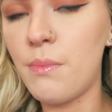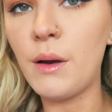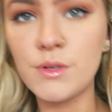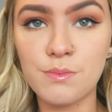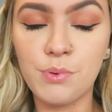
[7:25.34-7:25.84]
but I
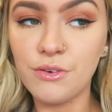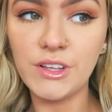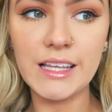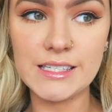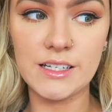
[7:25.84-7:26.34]
was
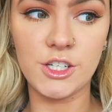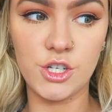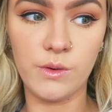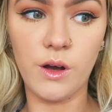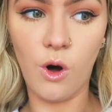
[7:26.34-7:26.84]
briefly listening
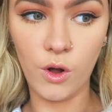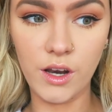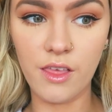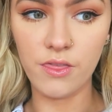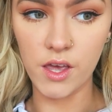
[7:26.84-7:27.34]
to it on
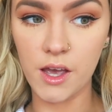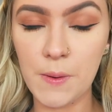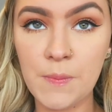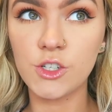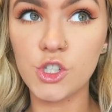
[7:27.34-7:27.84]
the
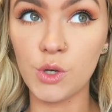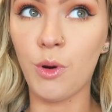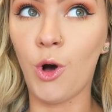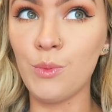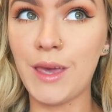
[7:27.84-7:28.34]
tube
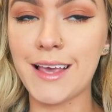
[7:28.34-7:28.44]
home